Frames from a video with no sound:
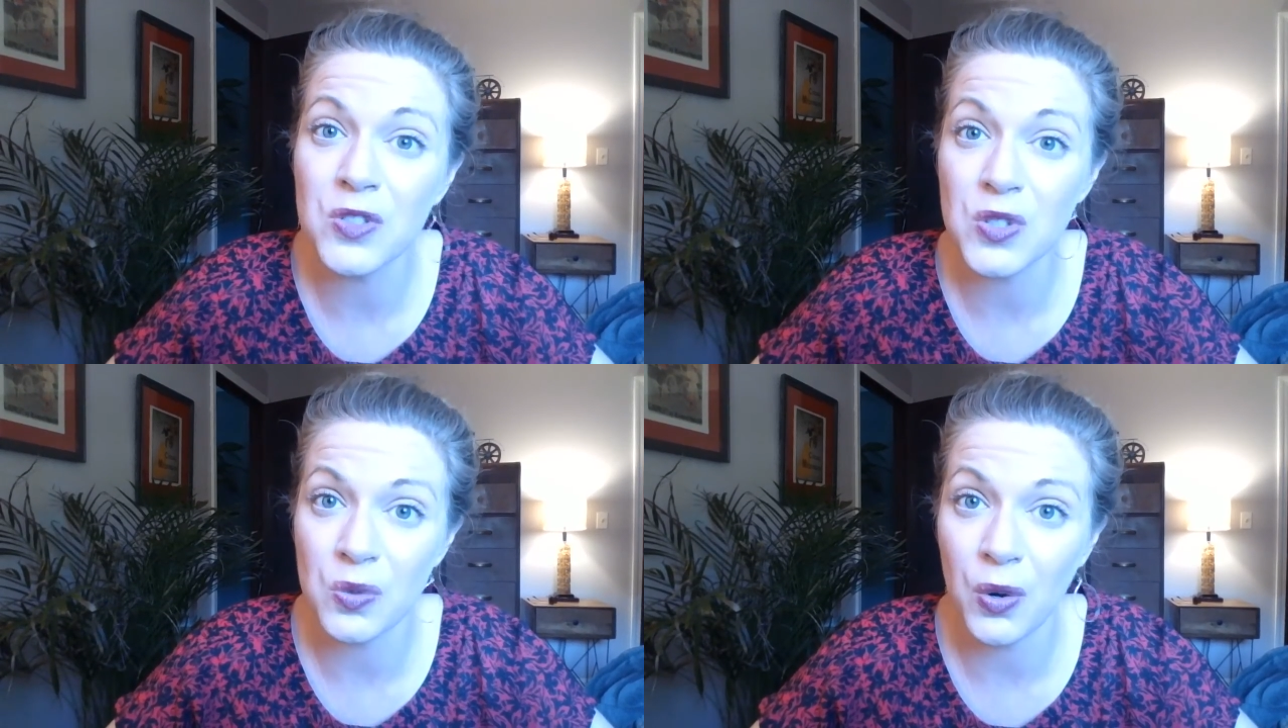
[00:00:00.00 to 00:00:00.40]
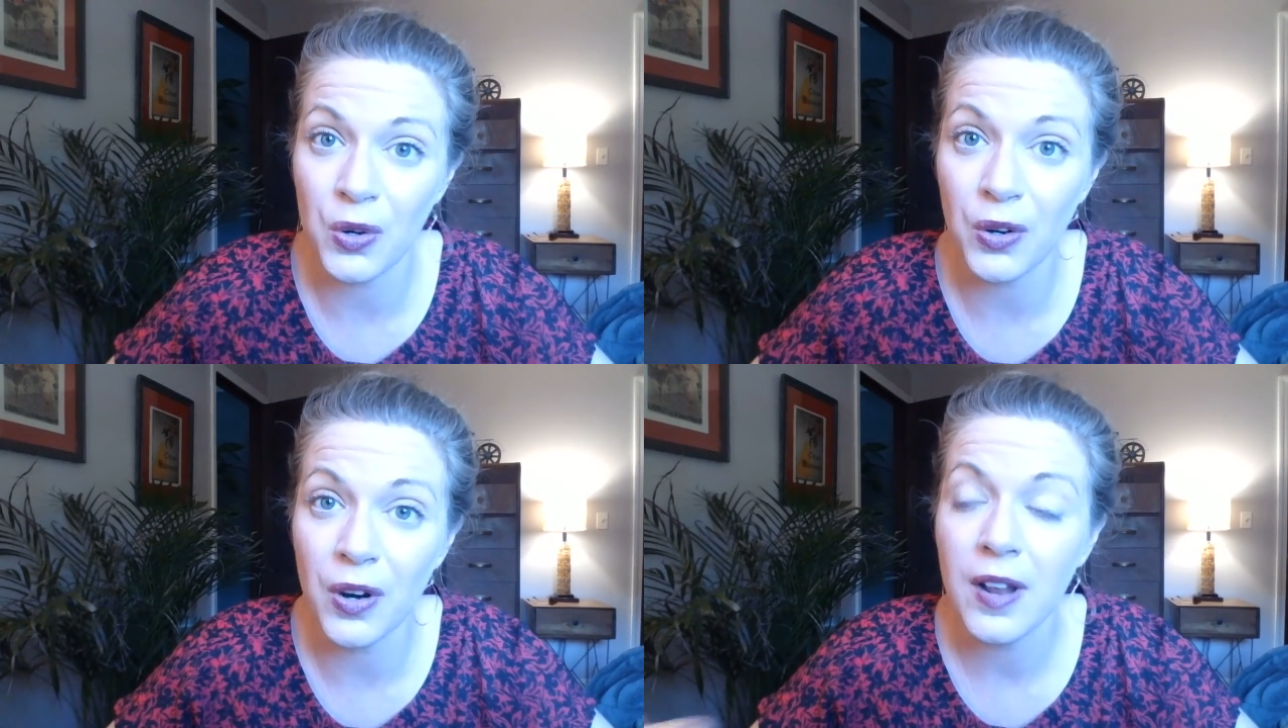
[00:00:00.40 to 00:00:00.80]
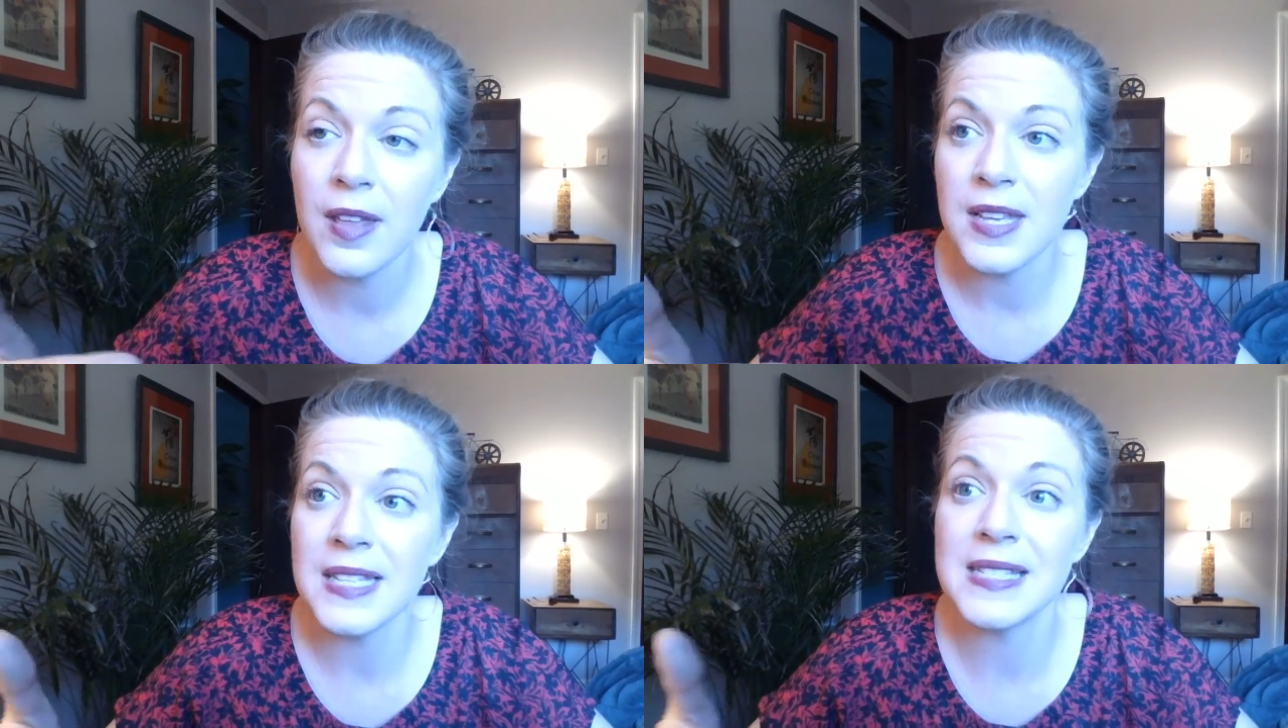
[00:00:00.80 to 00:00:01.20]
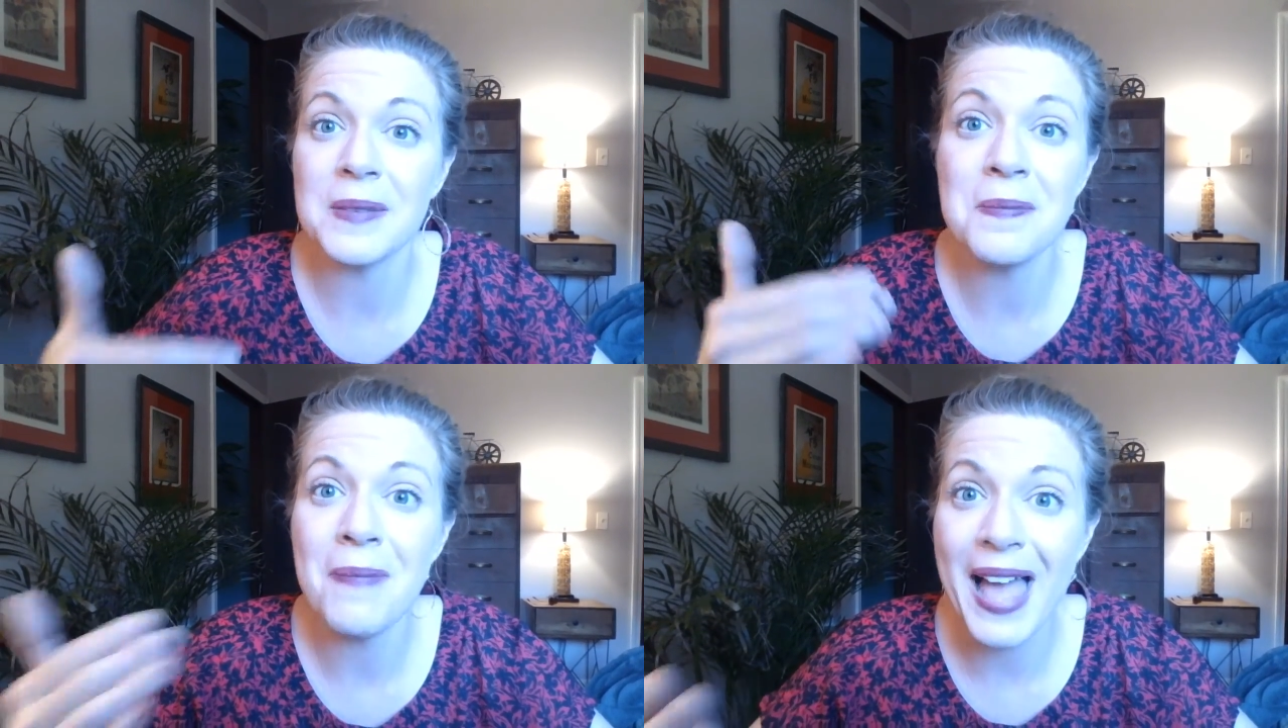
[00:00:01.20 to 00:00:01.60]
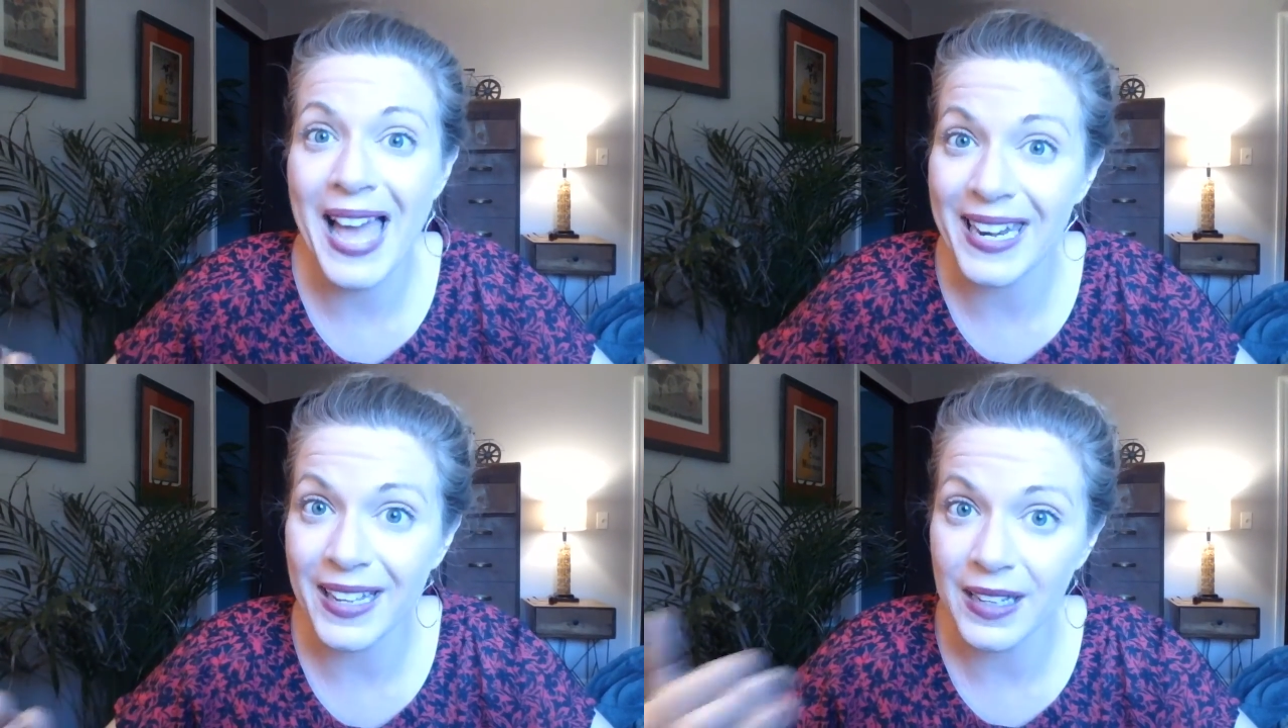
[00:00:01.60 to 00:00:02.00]
disorder,
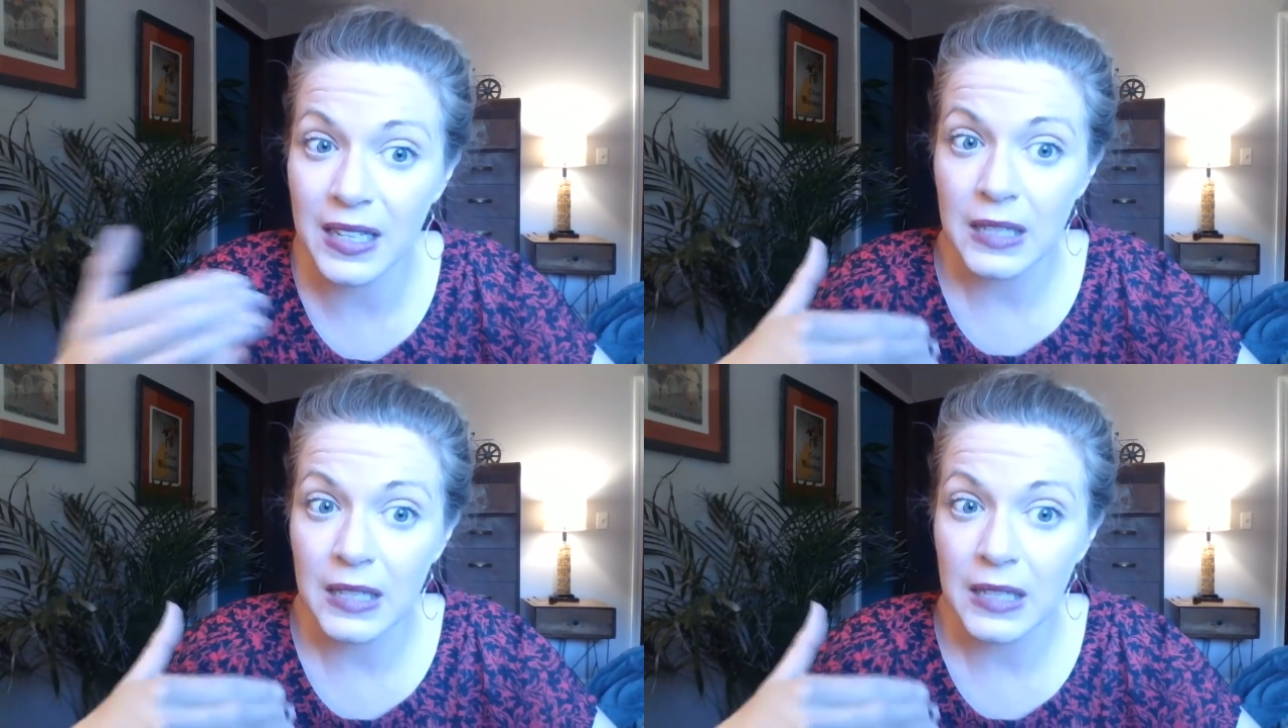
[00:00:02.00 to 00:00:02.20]
somatic